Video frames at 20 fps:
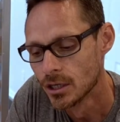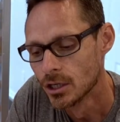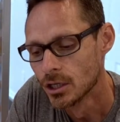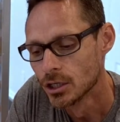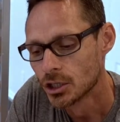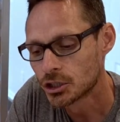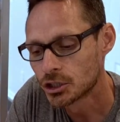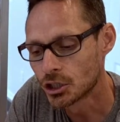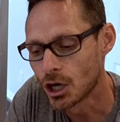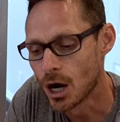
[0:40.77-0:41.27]

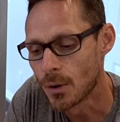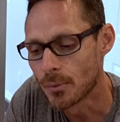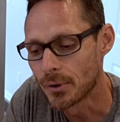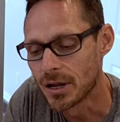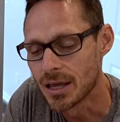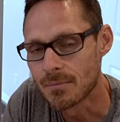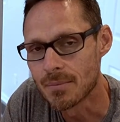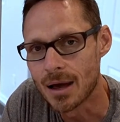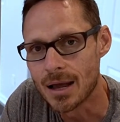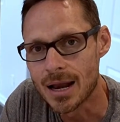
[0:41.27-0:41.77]

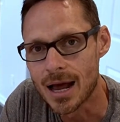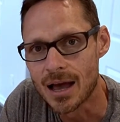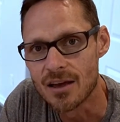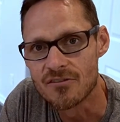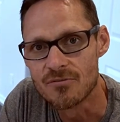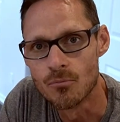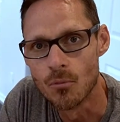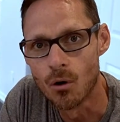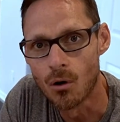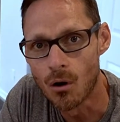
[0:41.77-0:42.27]
Sharpening my
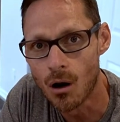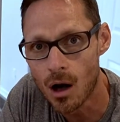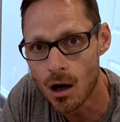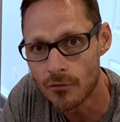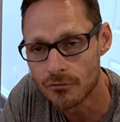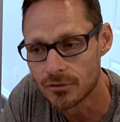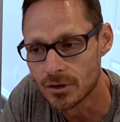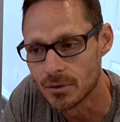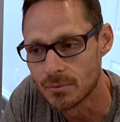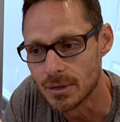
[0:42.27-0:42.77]
knife more
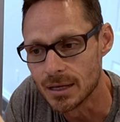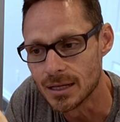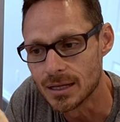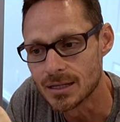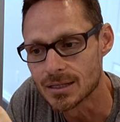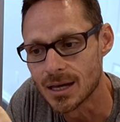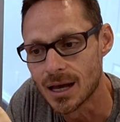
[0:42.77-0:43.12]
often means